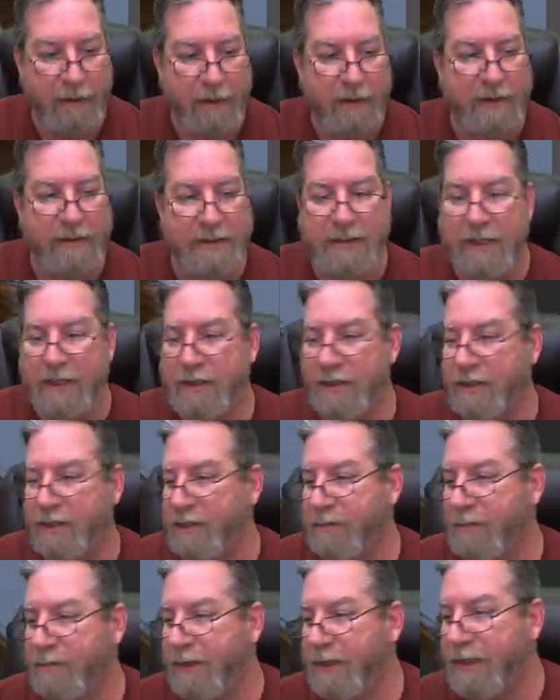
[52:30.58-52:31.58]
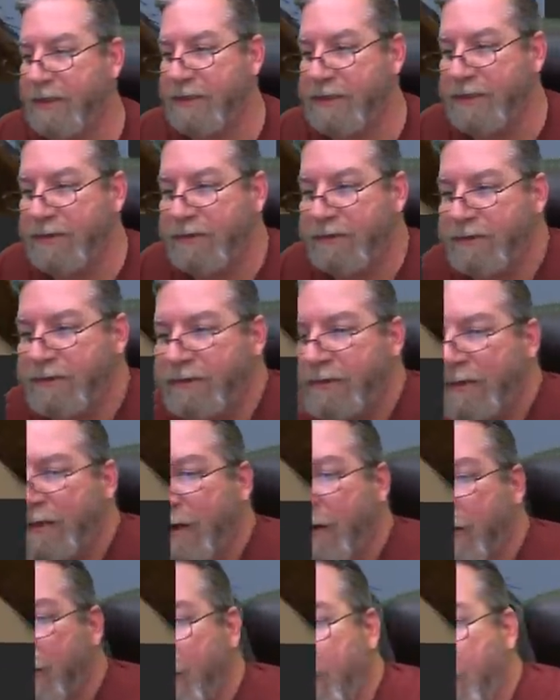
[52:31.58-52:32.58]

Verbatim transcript: sessions because you know,